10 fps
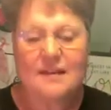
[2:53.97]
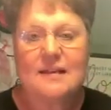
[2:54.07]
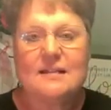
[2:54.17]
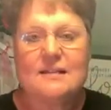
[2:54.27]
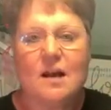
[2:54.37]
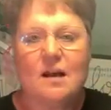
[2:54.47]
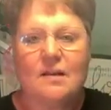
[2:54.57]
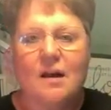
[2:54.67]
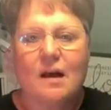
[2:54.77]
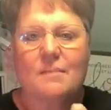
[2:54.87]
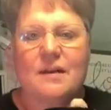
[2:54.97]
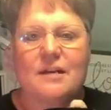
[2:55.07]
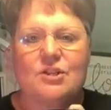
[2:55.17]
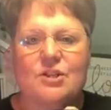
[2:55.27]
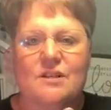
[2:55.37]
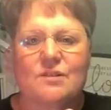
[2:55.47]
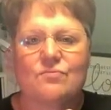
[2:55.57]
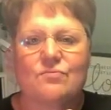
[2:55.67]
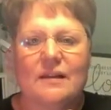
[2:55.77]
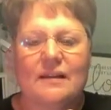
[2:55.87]
these color combinations
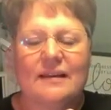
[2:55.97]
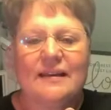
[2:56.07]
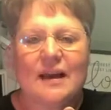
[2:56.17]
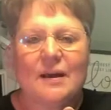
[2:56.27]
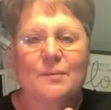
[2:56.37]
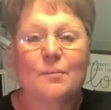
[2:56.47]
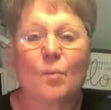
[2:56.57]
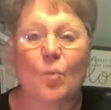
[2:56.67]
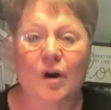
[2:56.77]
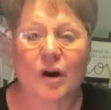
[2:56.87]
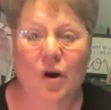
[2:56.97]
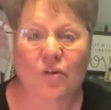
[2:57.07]
really work